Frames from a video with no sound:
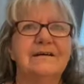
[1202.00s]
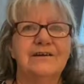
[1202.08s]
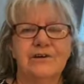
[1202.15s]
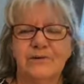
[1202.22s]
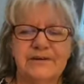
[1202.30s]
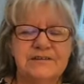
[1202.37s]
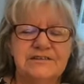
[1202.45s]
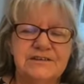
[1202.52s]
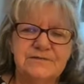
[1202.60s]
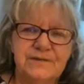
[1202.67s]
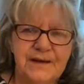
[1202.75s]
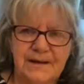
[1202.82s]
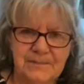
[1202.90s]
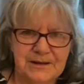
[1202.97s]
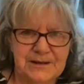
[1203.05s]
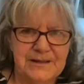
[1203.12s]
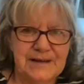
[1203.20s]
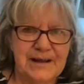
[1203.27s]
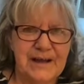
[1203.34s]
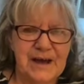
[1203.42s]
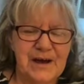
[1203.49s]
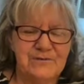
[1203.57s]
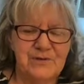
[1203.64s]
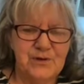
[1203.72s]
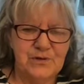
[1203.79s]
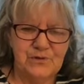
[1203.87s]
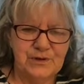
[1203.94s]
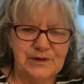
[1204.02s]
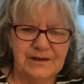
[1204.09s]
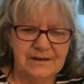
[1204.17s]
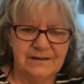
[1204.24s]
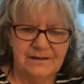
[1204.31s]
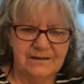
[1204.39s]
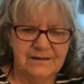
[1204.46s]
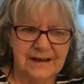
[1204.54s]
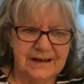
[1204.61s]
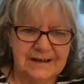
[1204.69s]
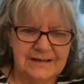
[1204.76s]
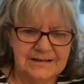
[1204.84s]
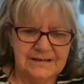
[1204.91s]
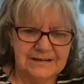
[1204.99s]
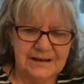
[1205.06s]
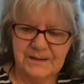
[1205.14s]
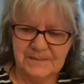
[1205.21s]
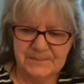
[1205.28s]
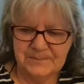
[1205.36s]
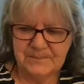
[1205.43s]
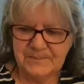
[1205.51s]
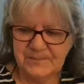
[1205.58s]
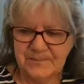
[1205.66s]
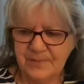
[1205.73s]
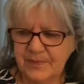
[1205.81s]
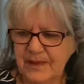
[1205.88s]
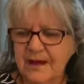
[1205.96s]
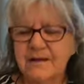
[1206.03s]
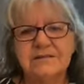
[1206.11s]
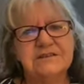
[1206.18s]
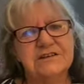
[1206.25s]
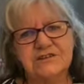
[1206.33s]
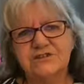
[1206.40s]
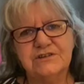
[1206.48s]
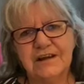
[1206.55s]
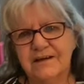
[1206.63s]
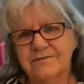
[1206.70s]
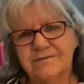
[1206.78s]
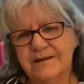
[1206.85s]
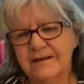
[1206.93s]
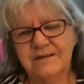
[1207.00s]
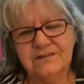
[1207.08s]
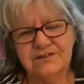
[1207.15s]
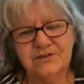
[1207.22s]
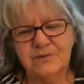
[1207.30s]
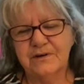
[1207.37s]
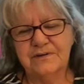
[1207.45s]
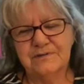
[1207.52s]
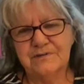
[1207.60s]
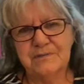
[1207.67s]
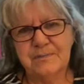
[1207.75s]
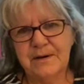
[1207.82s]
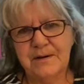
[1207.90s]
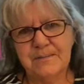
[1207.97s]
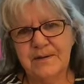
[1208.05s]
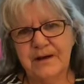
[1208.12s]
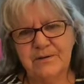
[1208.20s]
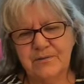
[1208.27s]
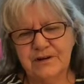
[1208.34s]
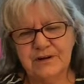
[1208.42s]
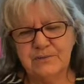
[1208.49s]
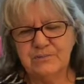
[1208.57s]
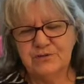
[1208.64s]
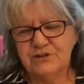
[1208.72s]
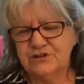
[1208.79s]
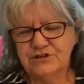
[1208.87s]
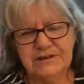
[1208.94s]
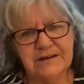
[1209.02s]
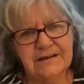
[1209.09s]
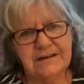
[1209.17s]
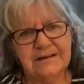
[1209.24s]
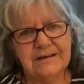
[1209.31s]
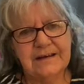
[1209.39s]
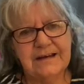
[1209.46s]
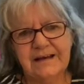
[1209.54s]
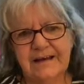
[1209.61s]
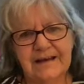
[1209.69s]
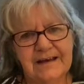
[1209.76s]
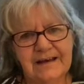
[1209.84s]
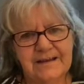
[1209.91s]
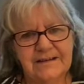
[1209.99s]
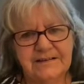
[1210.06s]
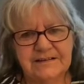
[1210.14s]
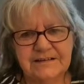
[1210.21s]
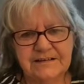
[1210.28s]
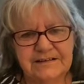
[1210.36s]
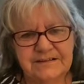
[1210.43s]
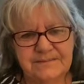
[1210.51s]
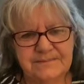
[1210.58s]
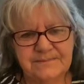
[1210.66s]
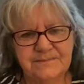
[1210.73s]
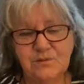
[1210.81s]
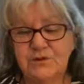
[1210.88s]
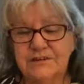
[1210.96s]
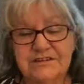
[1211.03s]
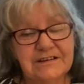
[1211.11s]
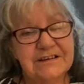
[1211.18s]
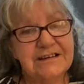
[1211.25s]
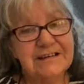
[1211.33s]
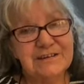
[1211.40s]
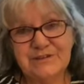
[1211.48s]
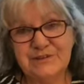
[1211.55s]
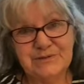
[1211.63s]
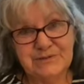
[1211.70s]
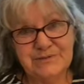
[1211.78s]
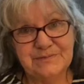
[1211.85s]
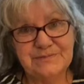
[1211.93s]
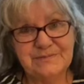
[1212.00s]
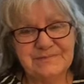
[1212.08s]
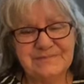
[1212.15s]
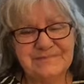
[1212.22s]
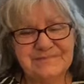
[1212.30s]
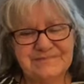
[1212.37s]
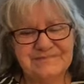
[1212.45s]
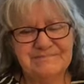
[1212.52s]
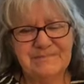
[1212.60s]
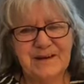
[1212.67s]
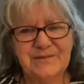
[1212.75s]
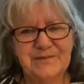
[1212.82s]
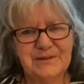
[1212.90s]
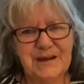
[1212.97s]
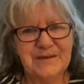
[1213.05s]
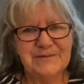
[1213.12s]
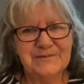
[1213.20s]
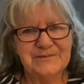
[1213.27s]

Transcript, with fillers: crazy family that I have over here, and um, and such love and so on for Mom. I really appreciate it. And um, we'll see you again soon. Bye for now.